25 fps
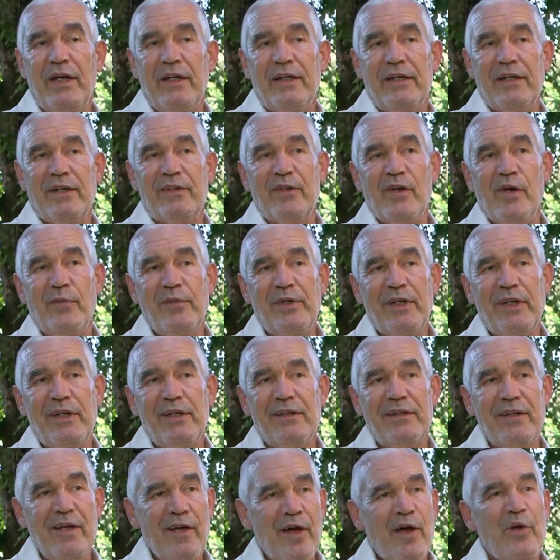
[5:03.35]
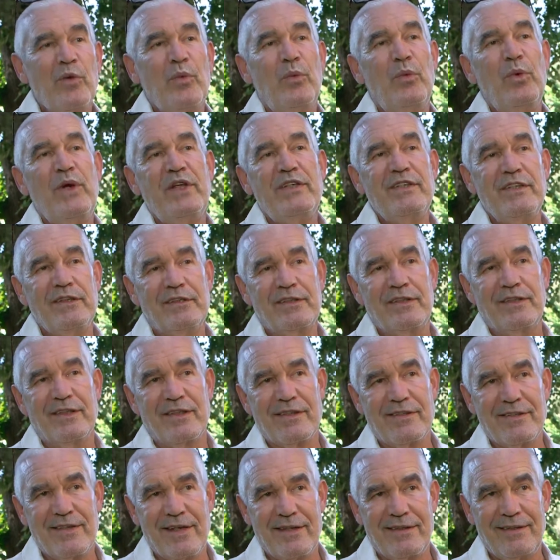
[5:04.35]
They are
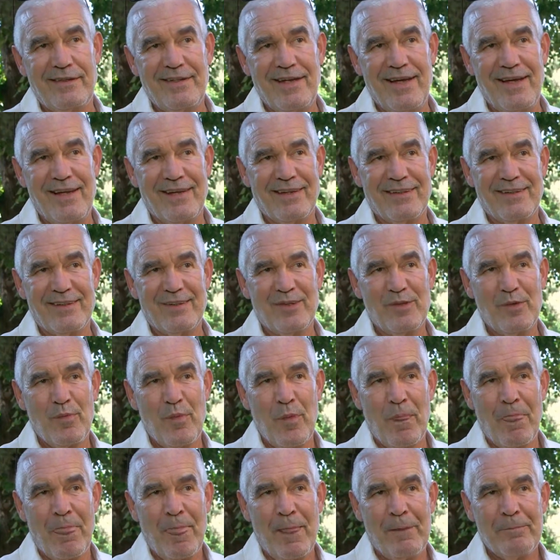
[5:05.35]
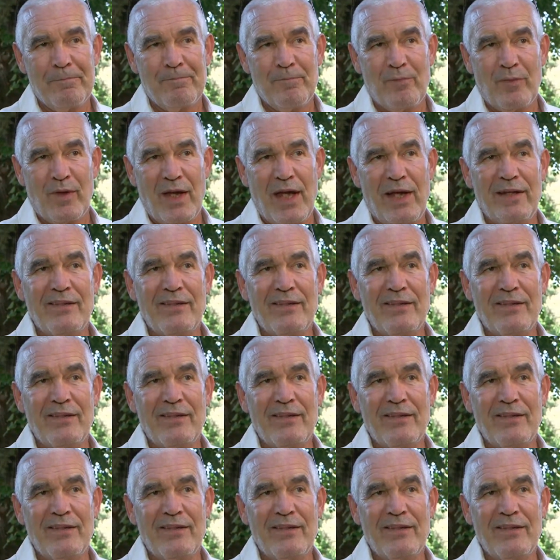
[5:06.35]
visitors at the end.